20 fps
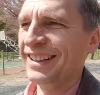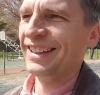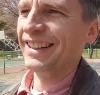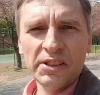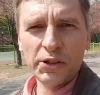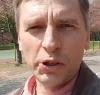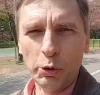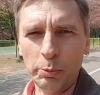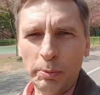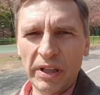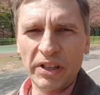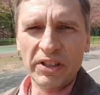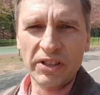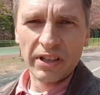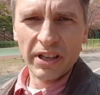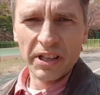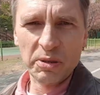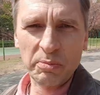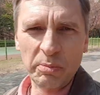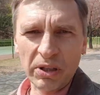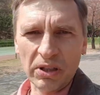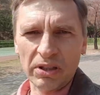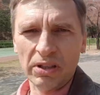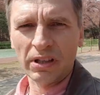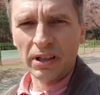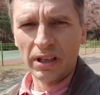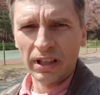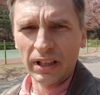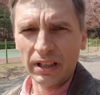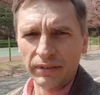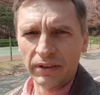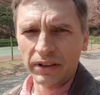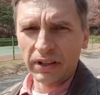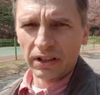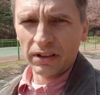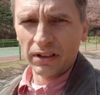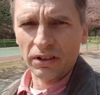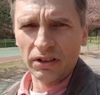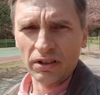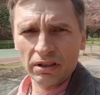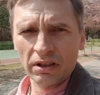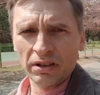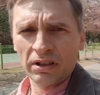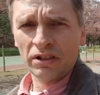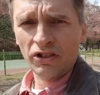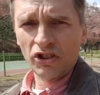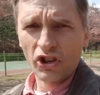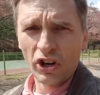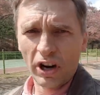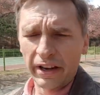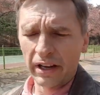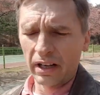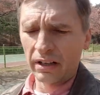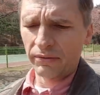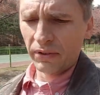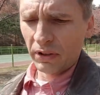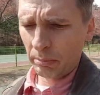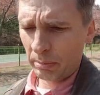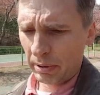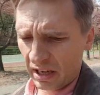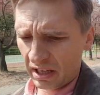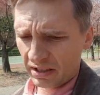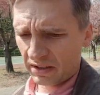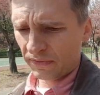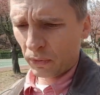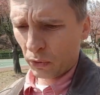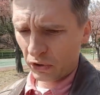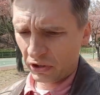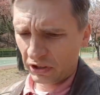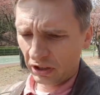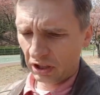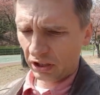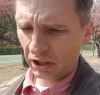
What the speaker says: Serpenza has been living in China for the past 14